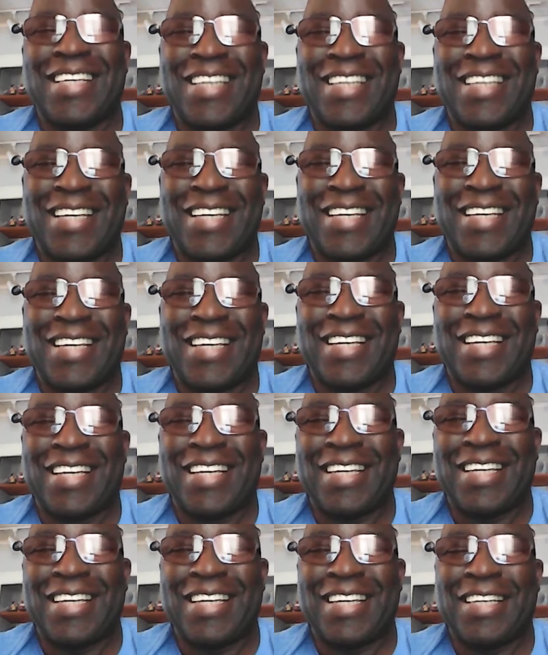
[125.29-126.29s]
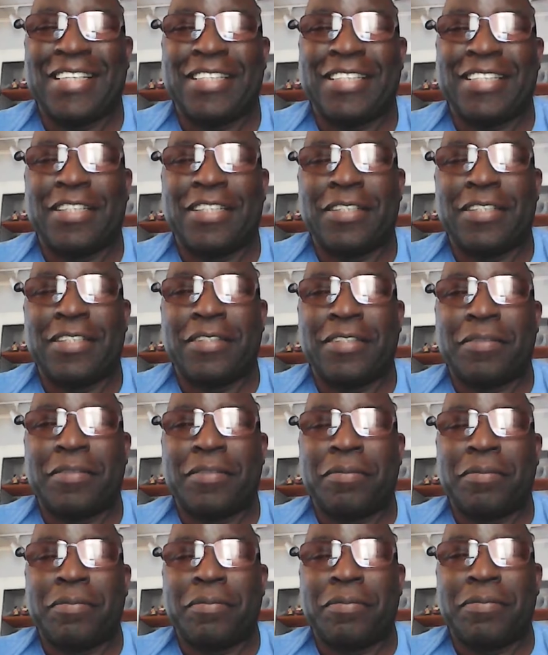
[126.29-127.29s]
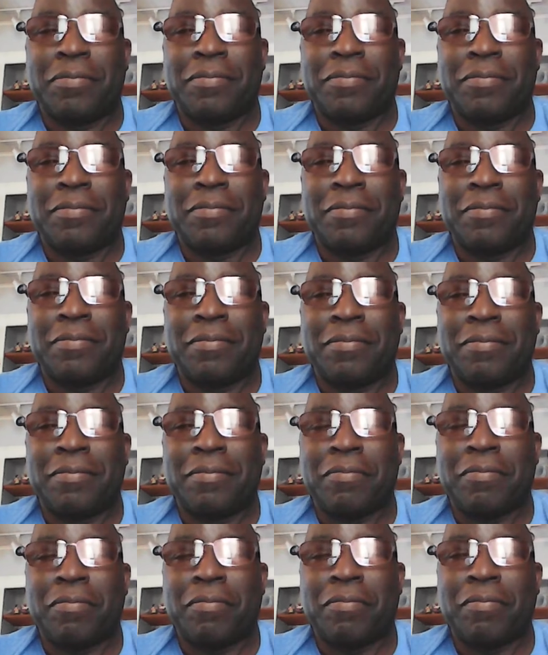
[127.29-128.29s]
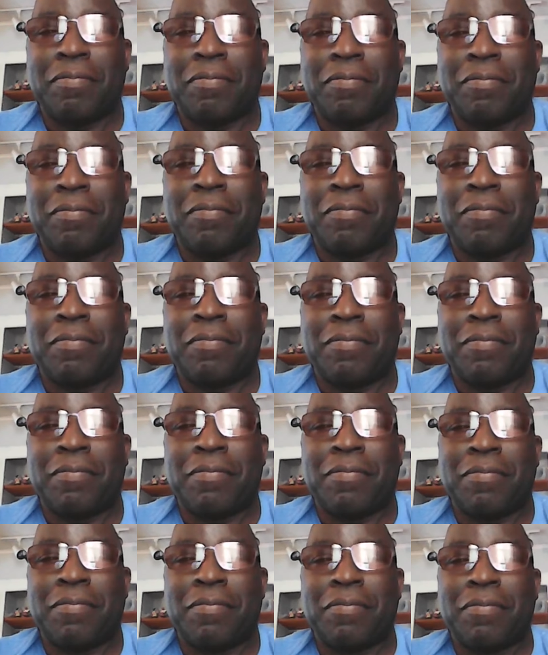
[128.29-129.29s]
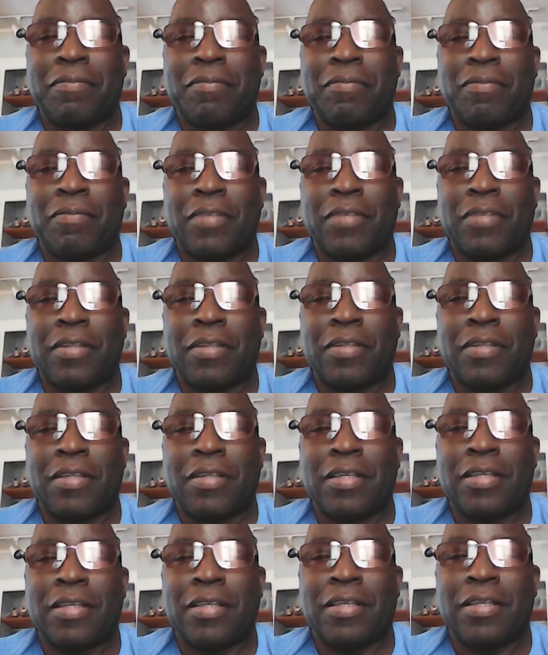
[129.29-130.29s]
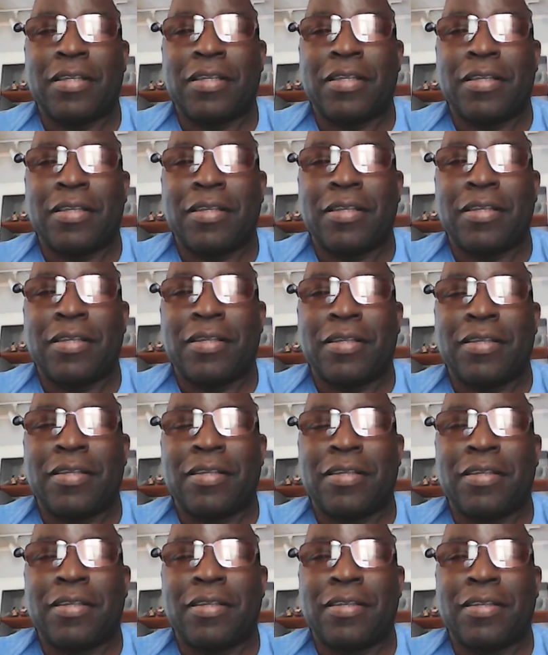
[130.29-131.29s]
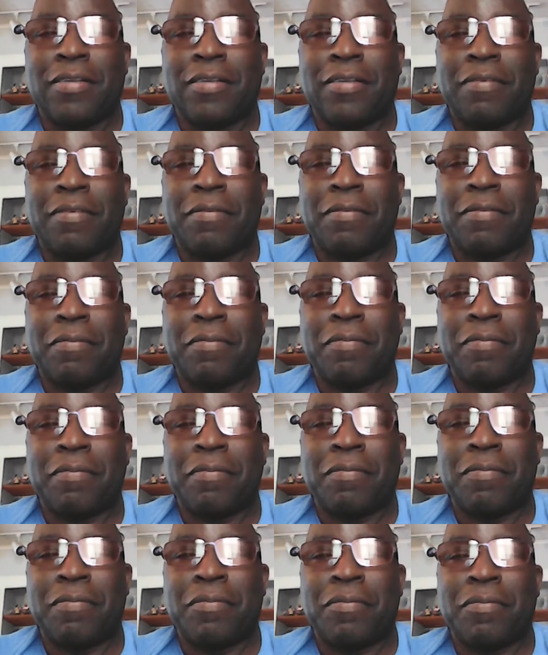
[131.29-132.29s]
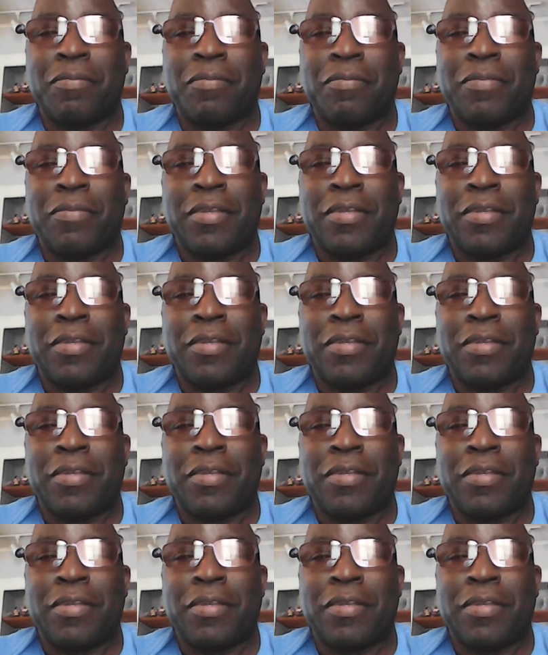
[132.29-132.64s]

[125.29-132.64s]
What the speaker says: The person shown says nothing.